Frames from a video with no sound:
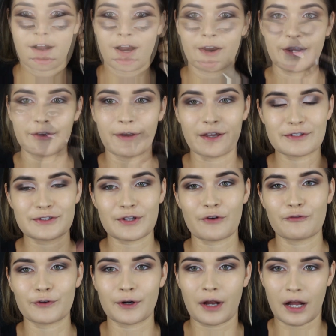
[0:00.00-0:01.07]
Alright you guys, so
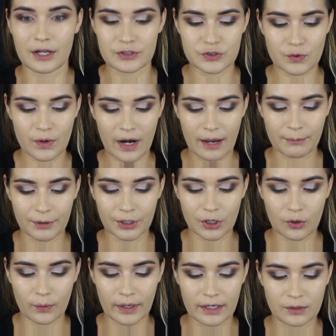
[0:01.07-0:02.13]
for contour, I'm gonna
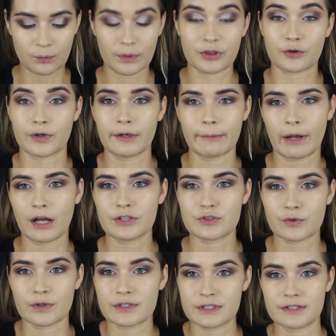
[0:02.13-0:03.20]
go in with cream
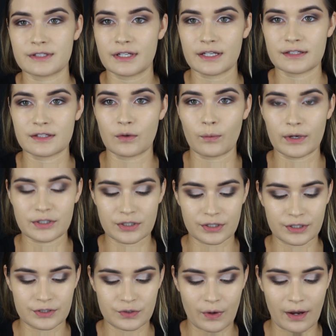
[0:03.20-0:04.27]
contour since it is the
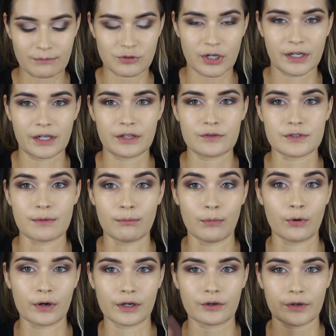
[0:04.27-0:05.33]
winter, so I'm trying to use
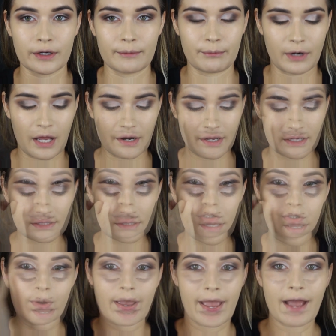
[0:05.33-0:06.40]
more cream products.
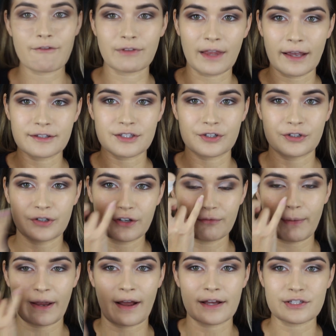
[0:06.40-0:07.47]
So I have lines underneath
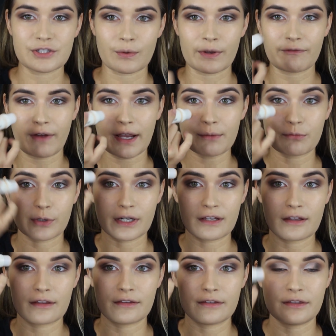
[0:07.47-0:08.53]
my eyes, so if I
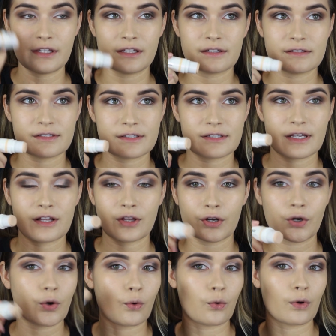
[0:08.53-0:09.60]
bring the
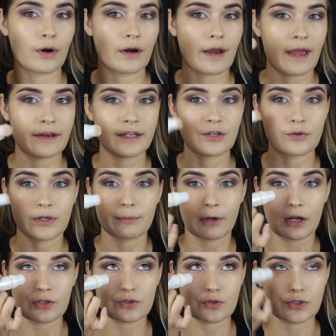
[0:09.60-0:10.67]
concealer or any cream
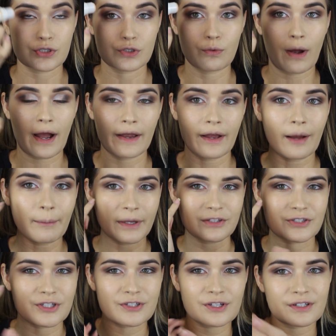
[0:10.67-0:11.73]
contour too high up,
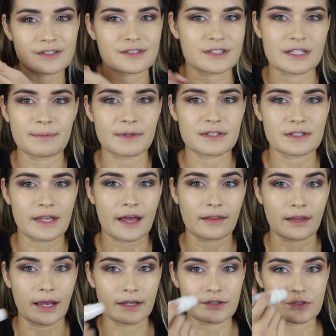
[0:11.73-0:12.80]
it's just gonna seep into that
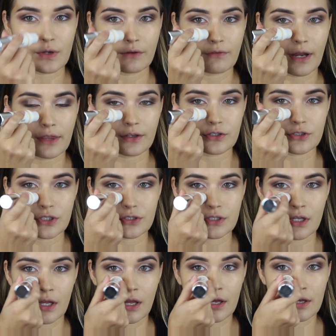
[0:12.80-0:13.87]
line, so I'd rather just